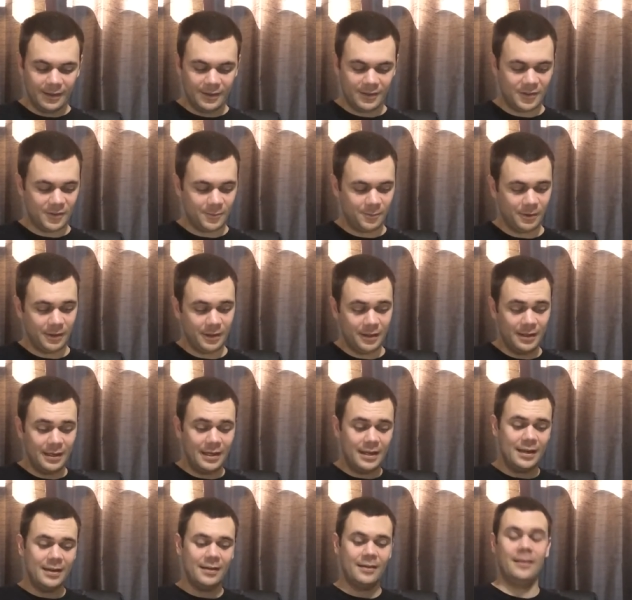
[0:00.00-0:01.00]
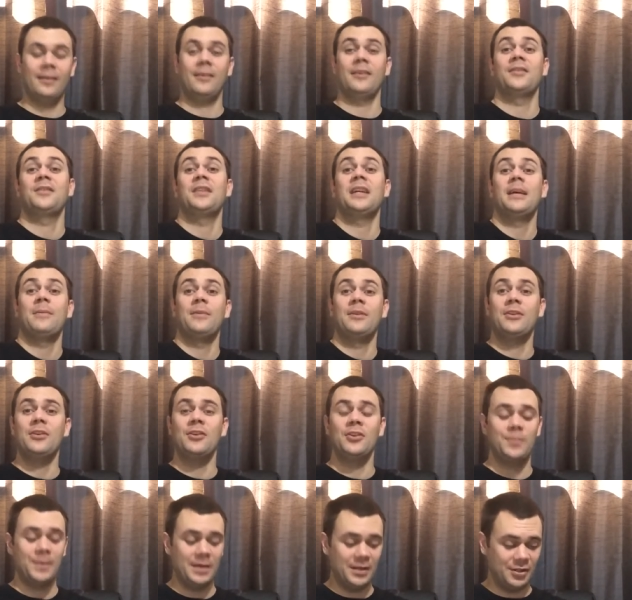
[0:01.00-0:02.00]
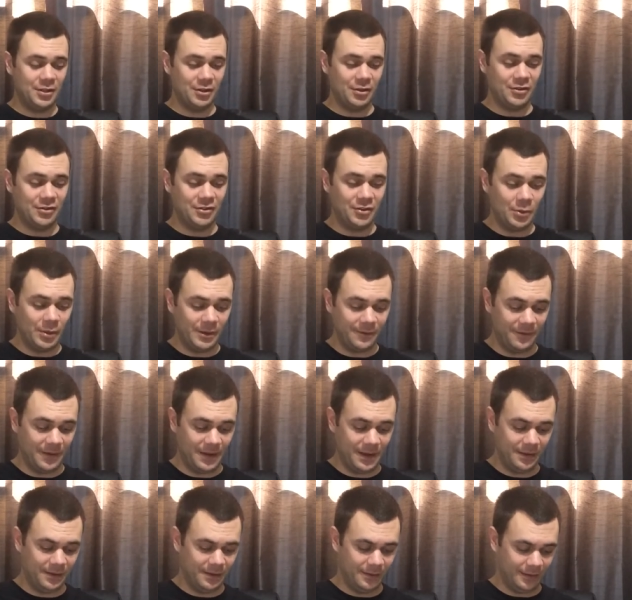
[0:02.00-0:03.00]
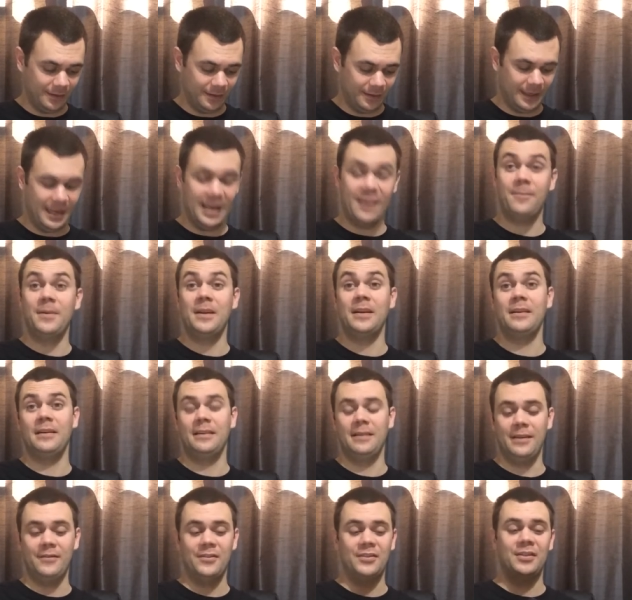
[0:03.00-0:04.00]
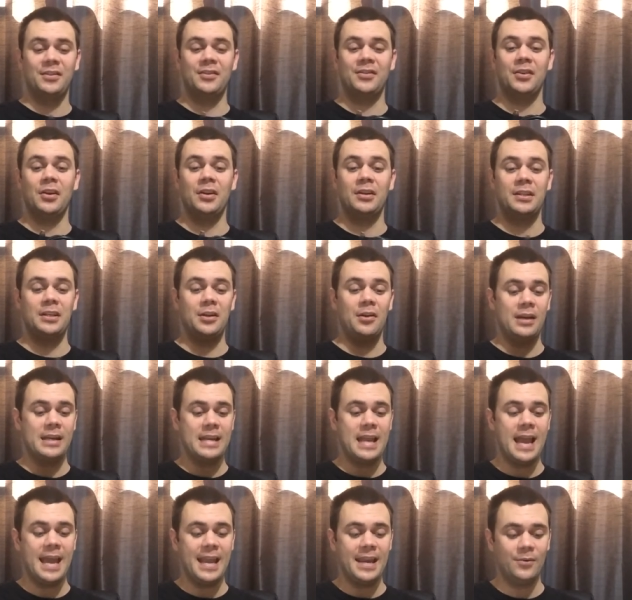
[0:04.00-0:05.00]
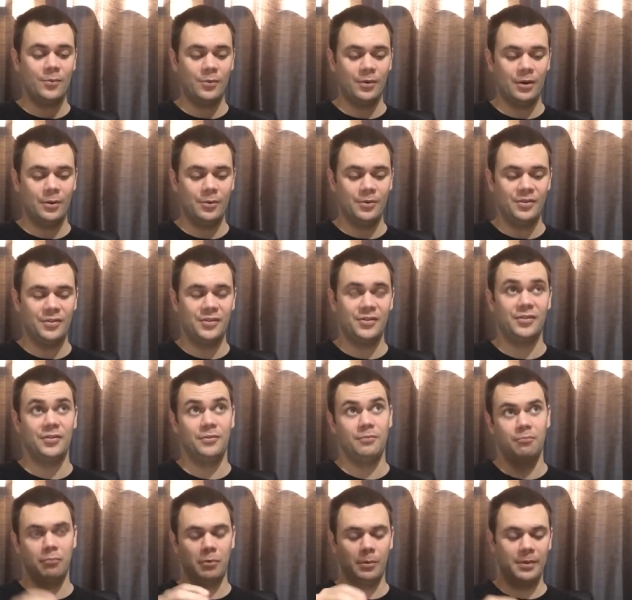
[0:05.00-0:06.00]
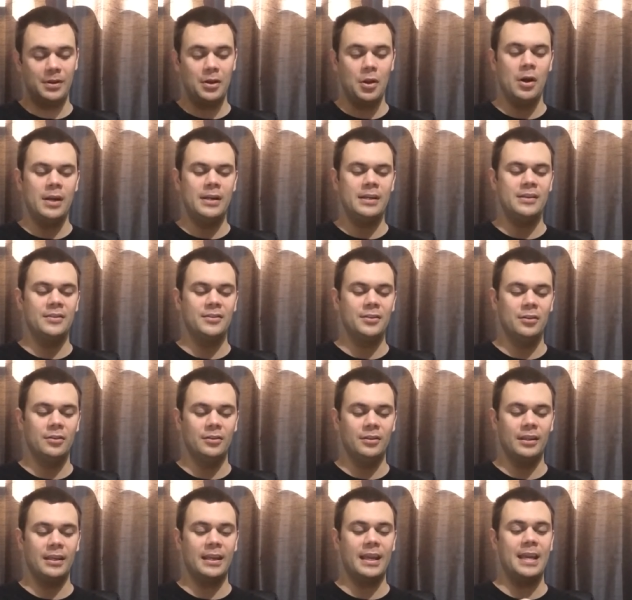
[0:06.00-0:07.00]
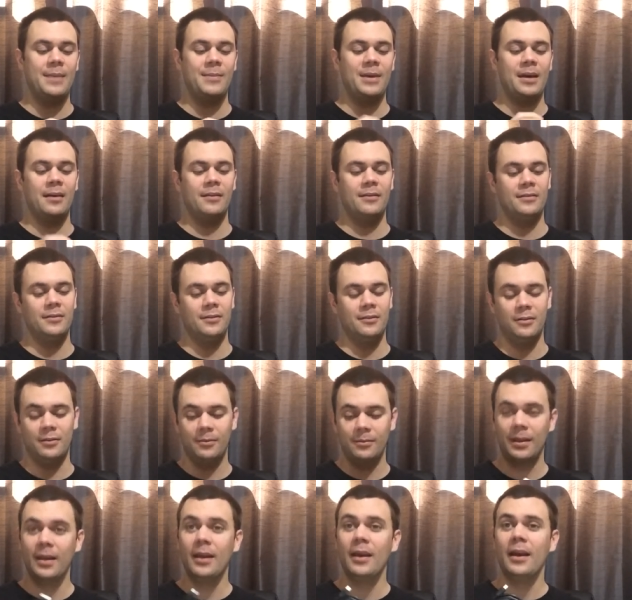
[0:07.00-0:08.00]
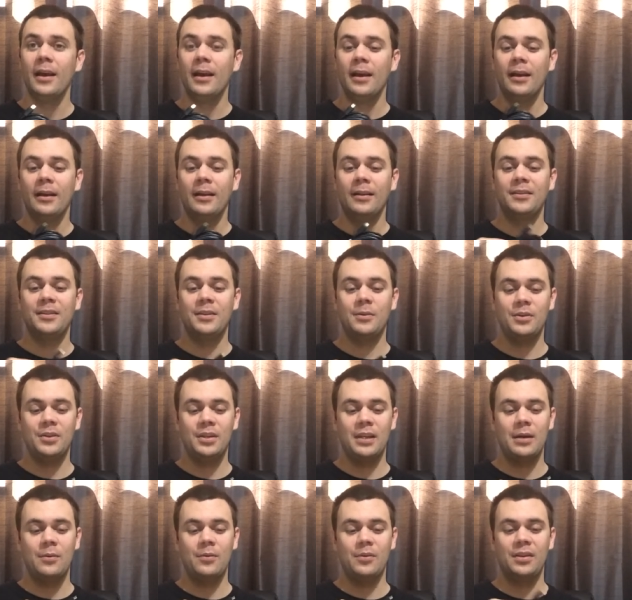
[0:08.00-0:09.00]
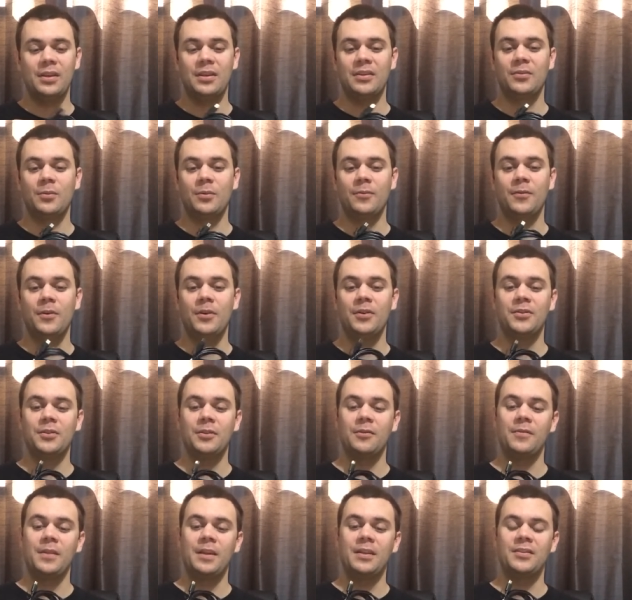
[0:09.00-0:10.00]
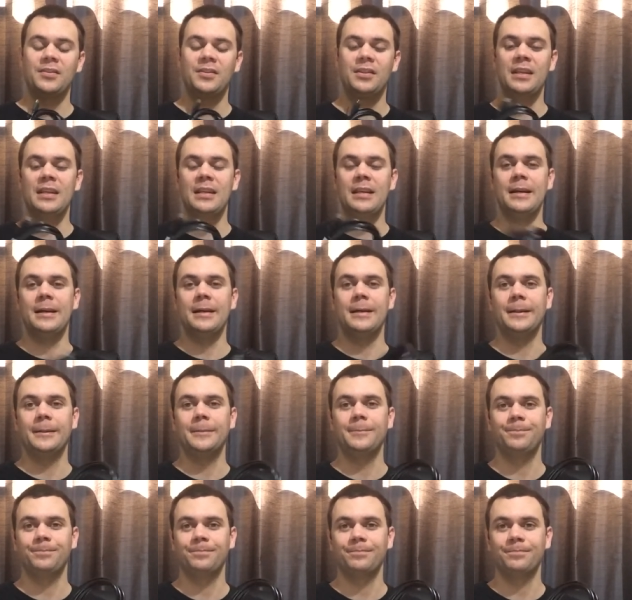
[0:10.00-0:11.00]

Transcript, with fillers: This is pretty neat. I gotta say, I'm a huge Banjo-Kazooie fan have been ever since 1998 when I was probably nine years old and it came out. So let's see what you get with this. Well, first off, that's the uh,